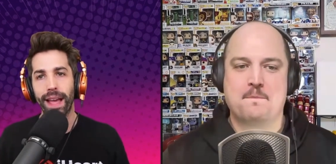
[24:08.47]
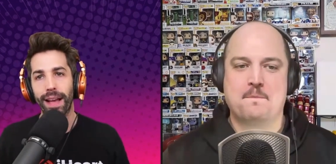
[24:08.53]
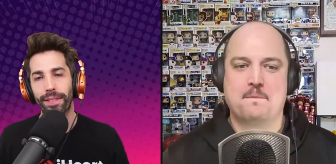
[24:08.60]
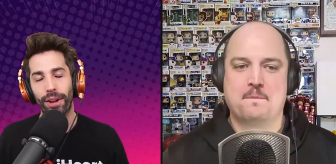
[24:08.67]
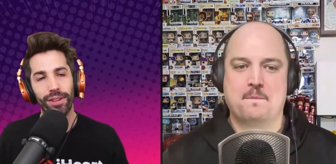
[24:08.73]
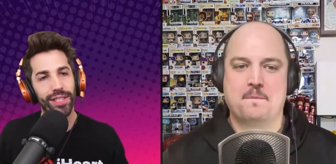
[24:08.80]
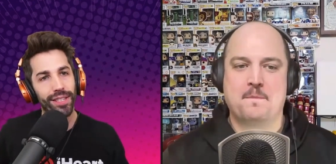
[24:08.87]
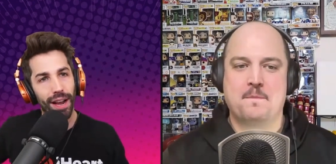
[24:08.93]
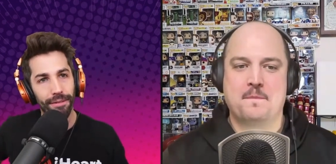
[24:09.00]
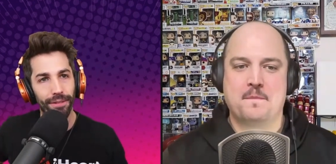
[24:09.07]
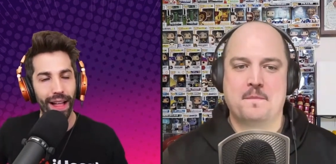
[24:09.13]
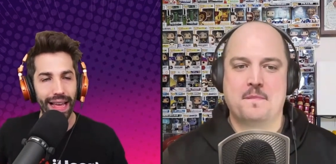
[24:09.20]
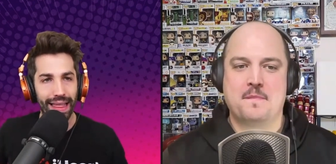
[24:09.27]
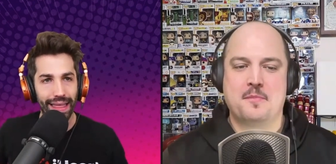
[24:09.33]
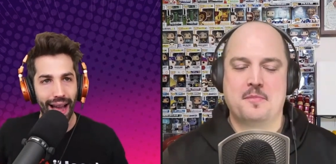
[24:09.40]
Speaker 1: there's stuff
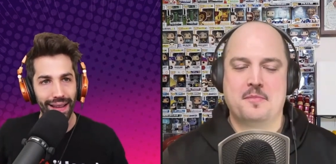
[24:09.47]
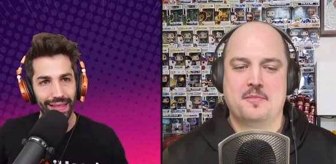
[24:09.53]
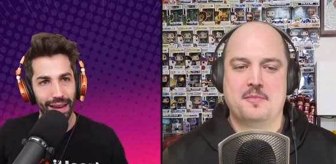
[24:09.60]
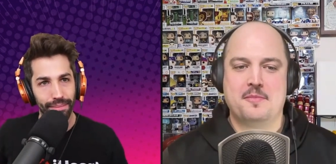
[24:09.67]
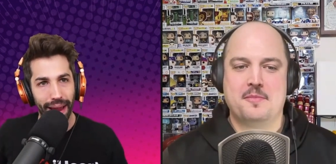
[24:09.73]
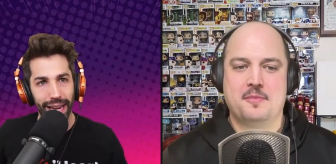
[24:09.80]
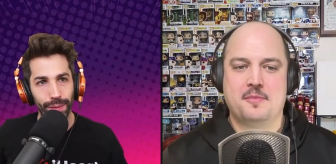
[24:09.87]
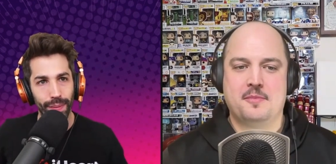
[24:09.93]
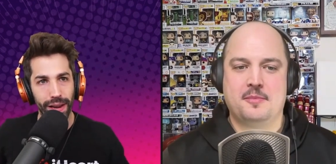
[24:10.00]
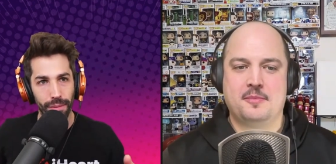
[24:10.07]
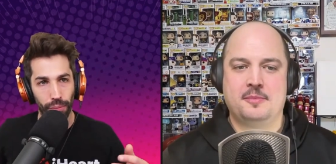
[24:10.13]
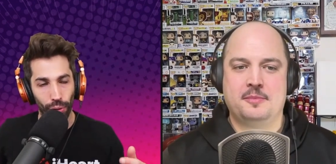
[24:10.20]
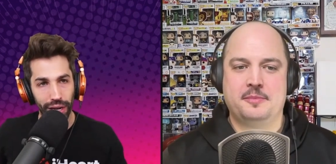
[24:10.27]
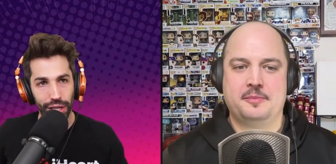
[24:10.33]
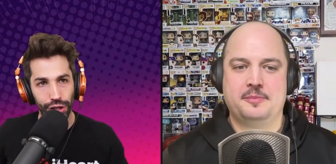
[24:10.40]
like that that makes me
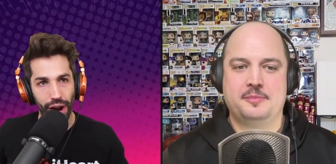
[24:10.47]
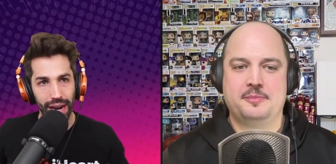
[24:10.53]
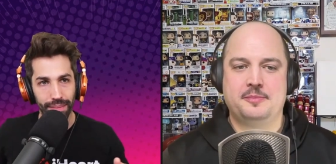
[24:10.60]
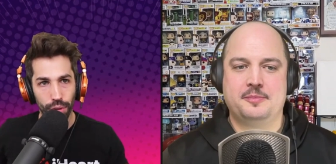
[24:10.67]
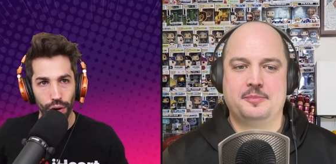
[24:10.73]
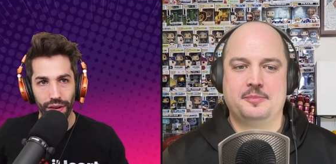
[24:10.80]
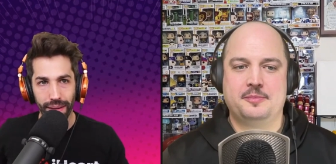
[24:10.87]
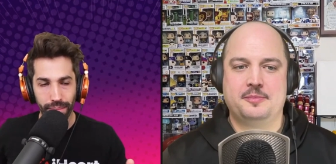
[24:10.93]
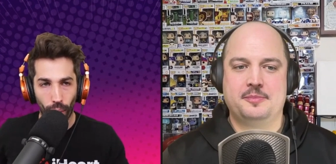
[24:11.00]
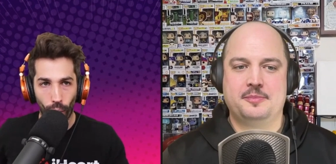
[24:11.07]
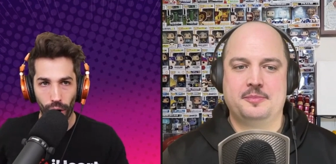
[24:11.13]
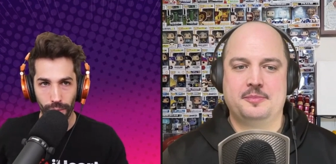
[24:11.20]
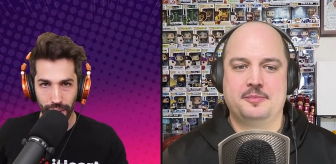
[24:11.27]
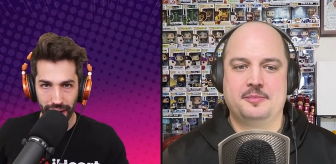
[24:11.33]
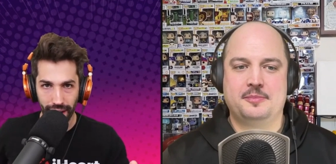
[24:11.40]
appreciate a movie
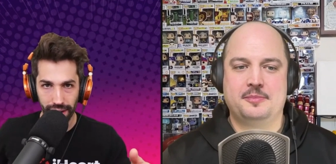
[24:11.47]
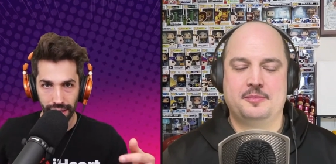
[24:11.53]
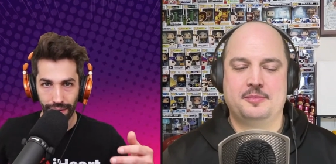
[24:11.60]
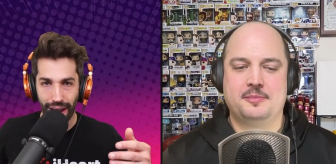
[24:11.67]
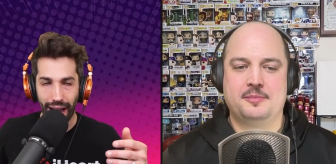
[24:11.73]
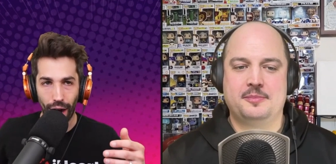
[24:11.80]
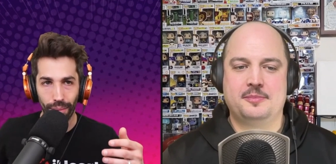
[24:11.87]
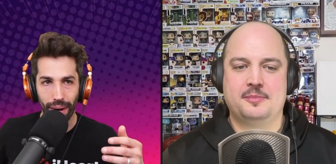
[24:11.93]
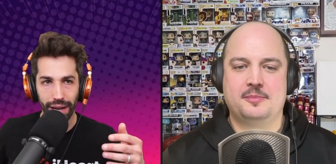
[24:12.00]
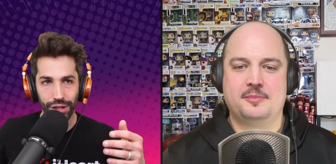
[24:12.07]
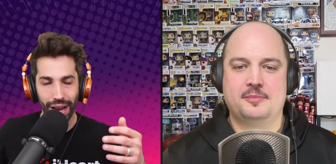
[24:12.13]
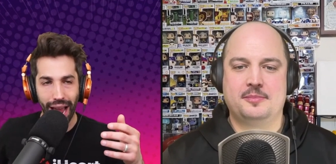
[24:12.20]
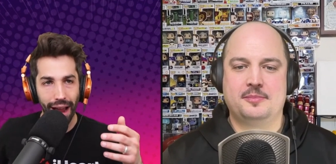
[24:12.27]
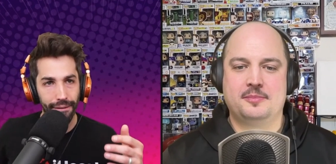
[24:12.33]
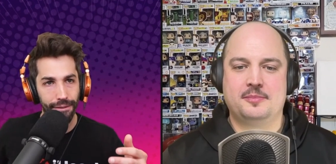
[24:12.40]
more because of how much
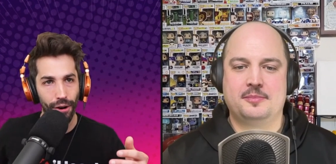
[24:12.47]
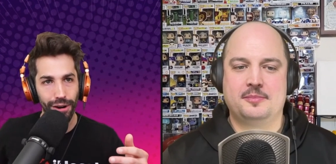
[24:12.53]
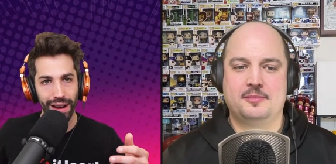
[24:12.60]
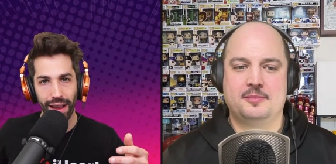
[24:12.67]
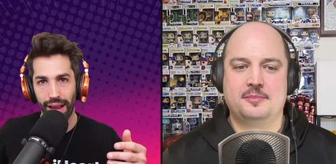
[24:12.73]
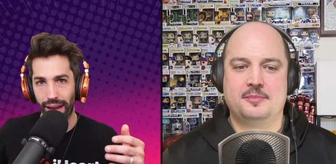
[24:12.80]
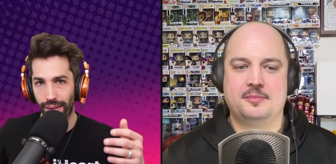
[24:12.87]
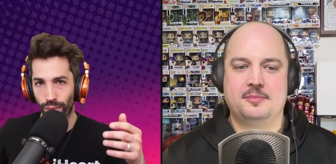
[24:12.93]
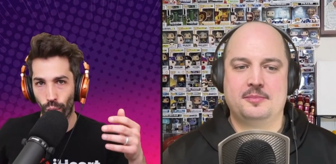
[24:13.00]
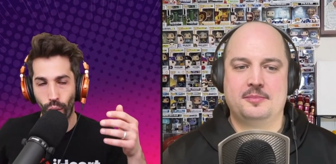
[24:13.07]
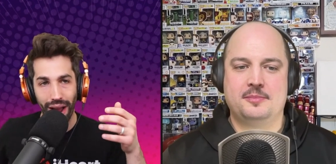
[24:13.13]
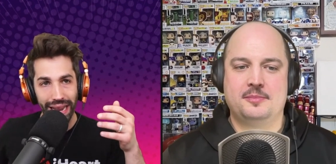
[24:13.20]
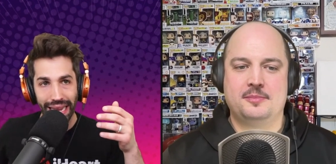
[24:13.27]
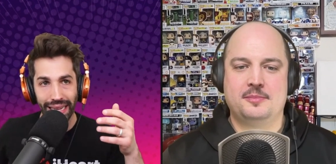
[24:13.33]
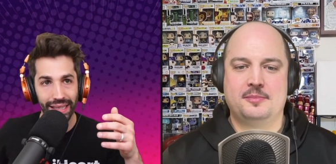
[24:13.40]
effort
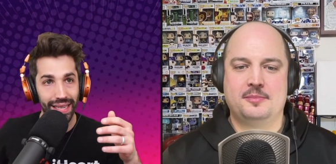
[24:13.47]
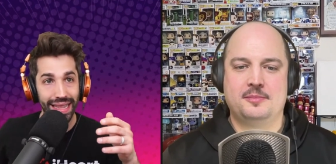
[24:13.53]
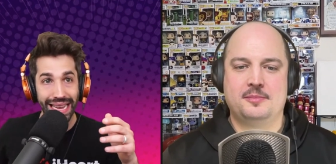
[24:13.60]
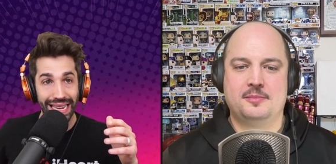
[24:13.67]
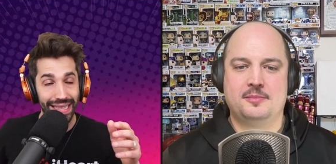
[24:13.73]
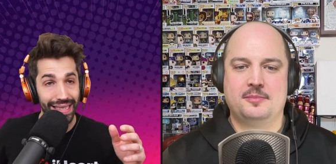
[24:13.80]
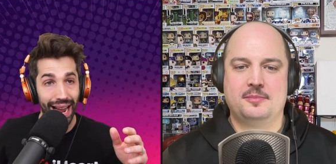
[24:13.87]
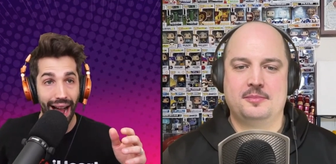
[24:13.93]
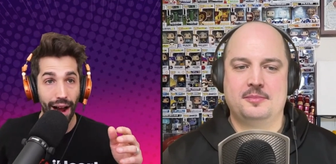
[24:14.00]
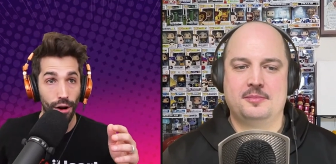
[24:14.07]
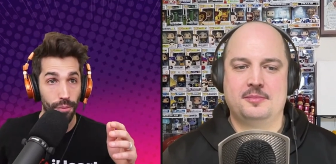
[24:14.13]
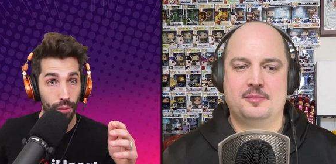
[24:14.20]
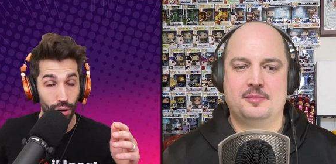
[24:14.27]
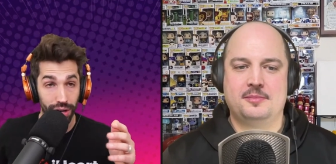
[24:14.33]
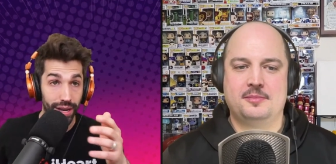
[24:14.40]
went into the
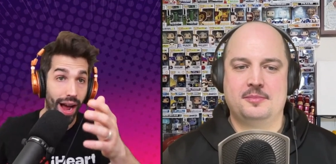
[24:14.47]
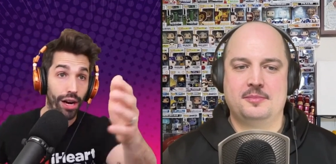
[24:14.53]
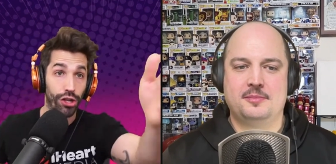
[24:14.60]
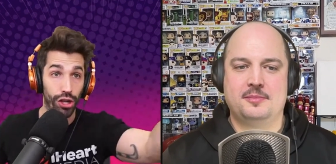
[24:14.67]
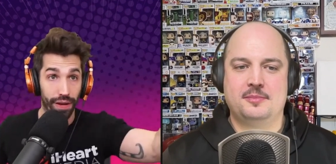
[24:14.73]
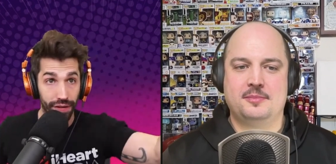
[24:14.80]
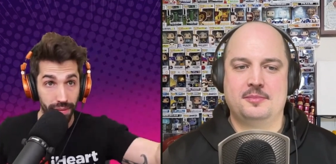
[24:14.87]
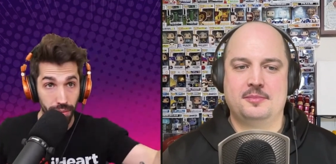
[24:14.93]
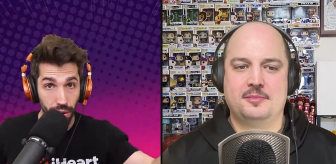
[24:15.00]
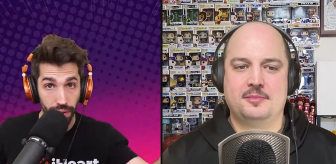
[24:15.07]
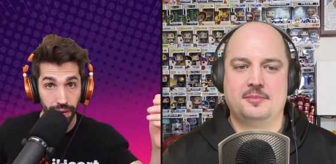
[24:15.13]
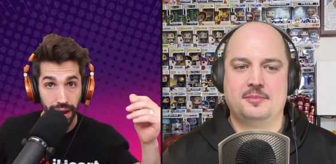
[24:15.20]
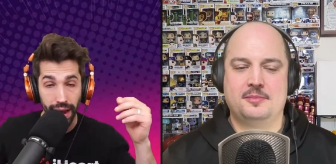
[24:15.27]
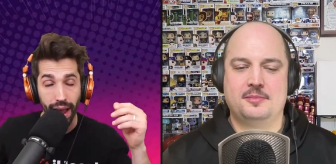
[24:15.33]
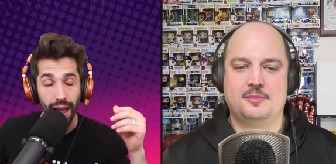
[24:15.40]
entire production of the
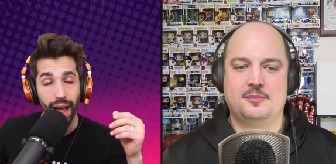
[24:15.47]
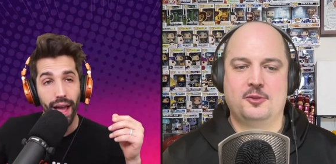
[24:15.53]
movie.